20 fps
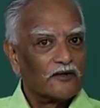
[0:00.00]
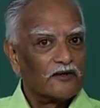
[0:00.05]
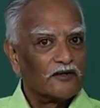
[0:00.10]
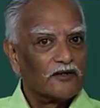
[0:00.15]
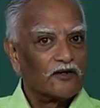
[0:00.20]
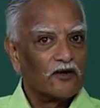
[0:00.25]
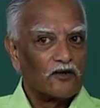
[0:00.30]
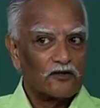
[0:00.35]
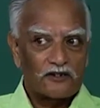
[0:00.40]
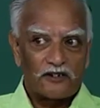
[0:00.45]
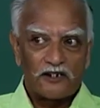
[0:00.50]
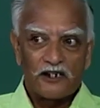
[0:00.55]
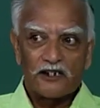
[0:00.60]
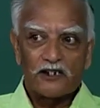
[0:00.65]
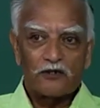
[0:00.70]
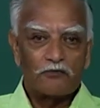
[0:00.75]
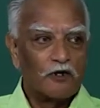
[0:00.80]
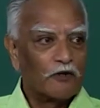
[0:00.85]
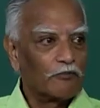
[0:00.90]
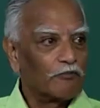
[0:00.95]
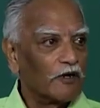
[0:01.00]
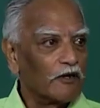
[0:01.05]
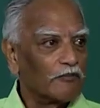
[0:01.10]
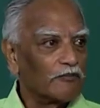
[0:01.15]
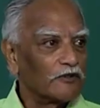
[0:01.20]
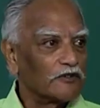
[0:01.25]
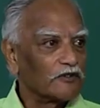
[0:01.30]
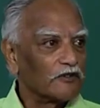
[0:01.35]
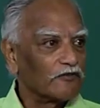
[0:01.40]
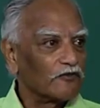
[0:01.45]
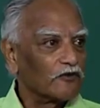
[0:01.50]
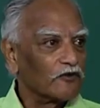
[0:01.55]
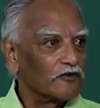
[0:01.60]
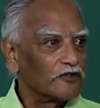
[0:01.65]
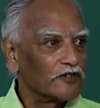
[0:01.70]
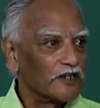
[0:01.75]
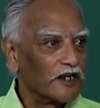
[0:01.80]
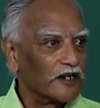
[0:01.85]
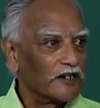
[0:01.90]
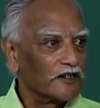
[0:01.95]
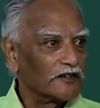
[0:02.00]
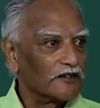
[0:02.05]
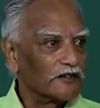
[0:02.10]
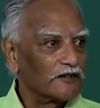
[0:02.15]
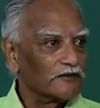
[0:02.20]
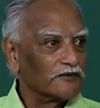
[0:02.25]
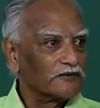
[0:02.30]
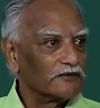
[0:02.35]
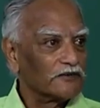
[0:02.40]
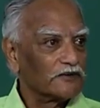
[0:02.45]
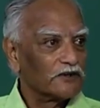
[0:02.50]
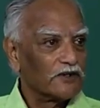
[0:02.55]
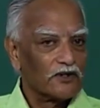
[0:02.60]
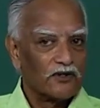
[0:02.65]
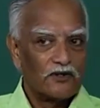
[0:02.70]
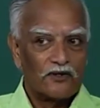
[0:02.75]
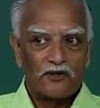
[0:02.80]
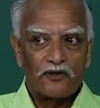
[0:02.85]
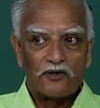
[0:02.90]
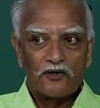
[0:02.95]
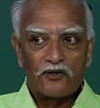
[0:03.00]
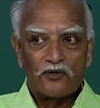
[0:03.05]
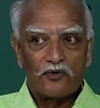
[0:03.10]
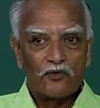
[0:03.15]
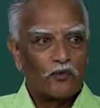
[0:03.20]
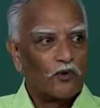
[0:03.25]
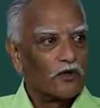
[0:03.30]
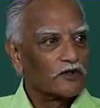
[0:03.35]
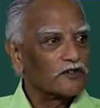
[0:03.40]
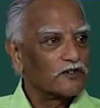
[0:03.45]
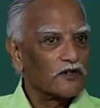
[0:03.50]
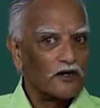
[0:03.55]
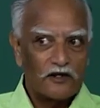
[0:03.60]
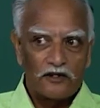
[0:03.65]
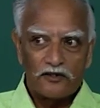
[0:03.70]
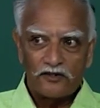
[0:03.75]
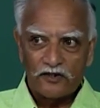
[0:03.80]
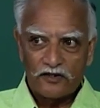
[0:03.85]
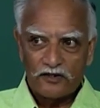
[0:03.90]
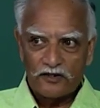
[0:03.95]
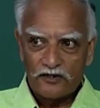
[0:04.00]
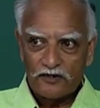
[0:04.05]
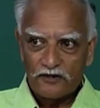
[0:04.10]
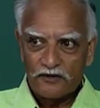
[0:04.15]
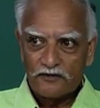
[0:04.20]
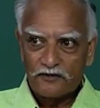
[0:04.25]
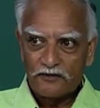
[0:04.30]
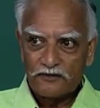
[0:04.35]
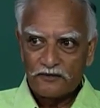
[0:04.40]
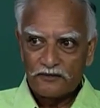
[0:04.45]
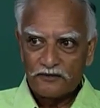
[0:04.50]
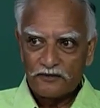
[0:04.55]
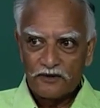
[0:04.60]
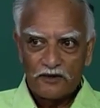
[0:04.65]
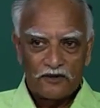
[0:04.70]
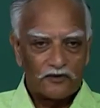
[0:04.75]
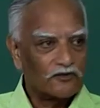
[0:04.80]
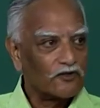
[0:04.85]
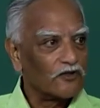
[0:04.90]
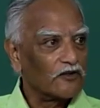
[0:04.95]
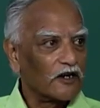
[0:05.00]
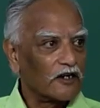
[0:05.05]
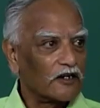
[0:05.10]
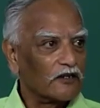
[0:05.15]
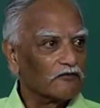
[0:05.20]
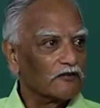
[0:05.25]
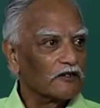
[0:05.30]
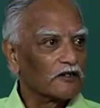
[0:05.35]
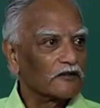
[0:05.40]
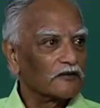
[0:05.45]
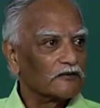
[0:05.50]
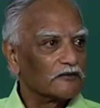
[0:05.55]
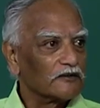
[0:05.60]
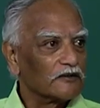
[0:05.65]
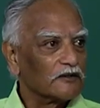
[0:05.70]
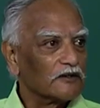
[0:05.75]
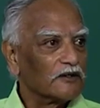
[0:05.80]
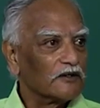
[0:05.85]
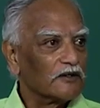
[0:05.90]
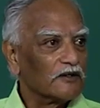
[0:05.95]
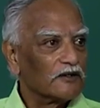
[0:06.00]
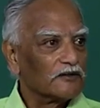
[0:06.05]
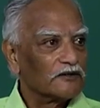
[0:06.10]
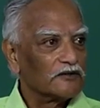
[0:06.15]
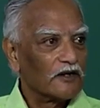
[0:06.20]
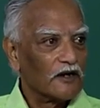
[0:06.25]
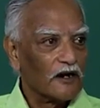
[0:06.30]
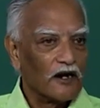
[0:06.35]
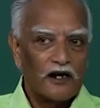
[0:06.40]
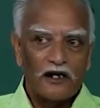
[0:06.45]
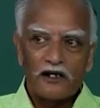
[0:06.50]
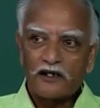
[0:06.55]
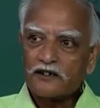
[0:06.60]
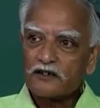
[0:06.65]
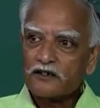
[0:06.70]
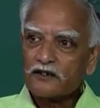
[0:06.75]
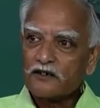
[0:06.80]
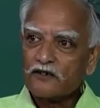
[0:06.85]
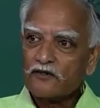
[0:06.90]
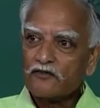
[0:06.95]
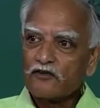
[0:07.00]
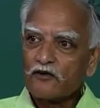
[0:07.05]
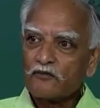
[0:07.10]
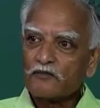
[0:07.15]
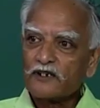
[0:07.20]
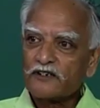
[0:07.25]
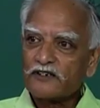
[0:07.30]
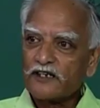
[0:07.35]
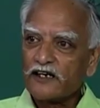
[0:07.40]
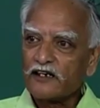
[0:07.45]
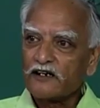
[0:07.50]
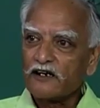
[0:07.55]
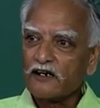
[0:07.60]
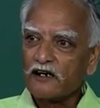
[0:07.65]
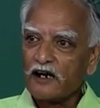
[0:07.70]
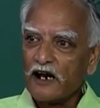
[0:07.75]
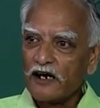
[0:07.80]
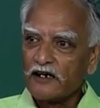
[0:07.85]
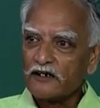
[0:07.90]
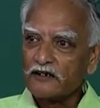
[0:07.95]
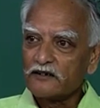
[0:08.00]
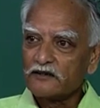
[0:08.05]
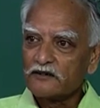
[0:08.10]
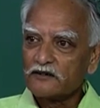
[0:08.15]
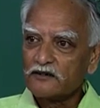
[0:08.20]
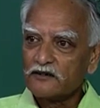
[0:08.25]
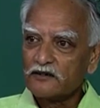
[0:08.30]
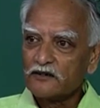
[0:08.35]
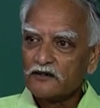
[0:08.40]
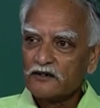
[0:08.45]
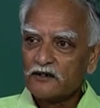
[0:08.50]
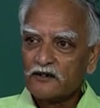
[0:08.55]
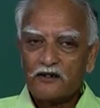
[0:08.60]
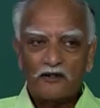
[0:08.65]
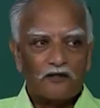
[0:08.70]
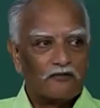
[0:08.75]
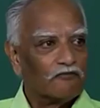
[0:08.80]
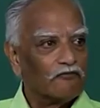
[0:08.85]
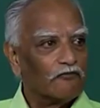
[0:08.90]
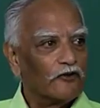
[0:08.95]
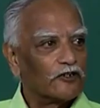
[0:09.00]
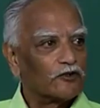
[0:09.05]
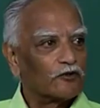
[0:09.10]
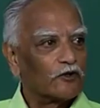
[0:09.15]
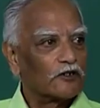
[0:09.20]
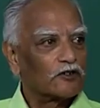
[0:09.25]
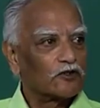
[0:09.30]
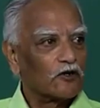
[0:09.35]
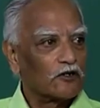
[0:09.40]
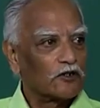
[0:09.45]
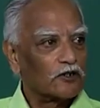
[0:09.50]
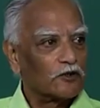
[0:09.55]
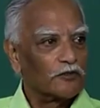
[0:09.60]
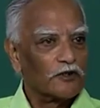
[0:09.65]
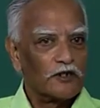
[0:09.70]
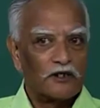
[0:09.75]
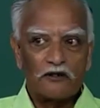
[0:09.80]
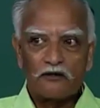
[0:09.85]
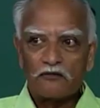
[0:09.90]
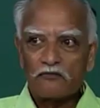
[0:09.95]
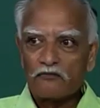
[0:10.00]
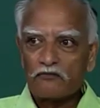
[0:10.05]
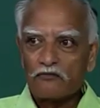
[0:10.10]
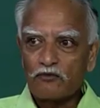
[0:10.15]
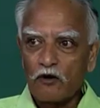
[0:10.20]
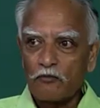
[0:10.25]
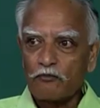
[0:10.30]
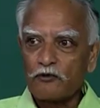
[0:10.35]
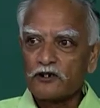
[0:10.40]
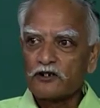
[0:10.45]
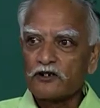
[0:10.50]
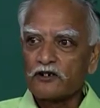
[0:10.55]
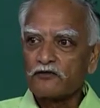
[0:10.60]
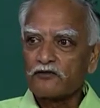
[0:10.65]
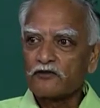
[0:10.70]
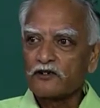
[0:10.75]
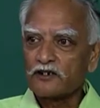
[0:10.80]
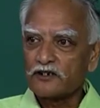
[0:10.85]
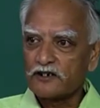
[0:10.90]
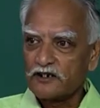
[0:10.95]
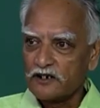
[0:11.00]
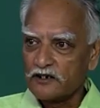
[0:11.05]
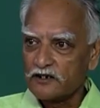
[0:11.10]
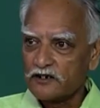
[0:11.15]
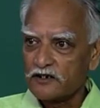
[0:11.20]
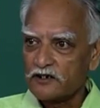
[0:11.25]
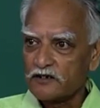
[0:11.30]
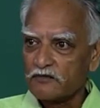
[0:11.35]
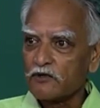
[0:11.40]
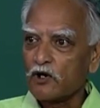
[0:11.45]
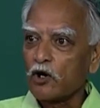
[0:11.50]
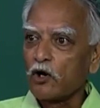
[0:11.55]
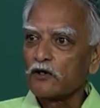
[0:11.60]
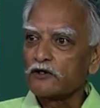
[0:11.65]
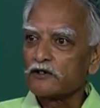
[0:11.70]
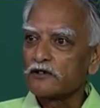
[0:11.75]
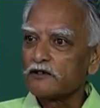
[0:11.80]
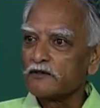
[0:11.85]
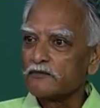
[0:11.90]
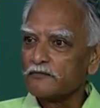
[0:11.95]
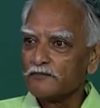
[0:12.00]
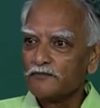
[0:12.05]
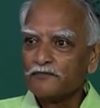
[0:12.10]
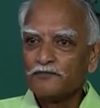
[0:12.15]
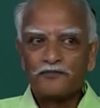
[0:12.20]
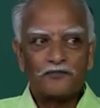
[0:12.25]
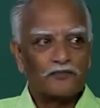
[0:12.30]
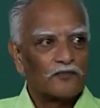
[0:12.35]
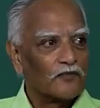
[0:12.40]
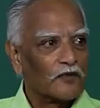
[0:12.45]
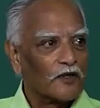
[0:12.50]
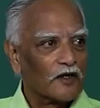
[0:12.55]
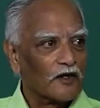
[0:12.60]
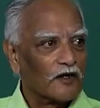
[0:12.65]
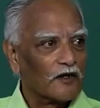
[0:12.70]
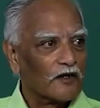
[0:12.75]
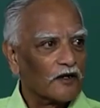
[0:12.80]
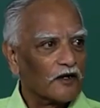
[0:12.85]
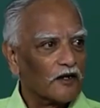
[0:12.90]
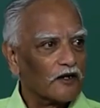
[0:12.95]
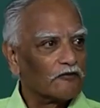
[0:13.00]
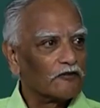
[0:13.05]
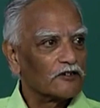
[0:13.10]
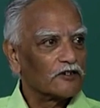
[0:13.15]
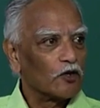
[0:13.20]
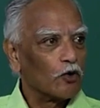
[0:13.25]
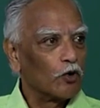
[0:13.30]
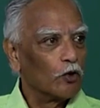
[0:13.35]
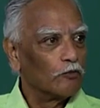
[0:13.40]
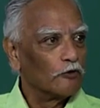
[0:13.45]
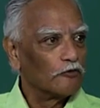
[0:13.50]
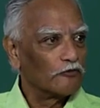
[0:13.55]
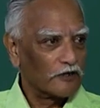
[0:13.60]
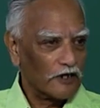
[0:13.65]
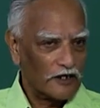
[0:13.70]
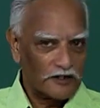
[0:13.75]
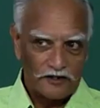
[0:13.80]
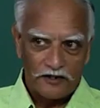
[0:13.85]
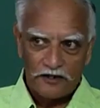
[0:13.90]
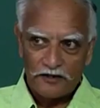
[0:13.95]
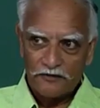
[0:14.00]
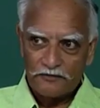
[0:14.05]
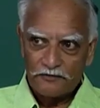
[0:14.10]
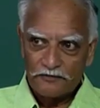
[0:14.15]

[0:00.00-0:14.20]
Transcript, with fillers: the ostensible purpose of Crusades was religious, to recover the relics from the sacred land, which were thought to be property of Christians because it was the home of Christ.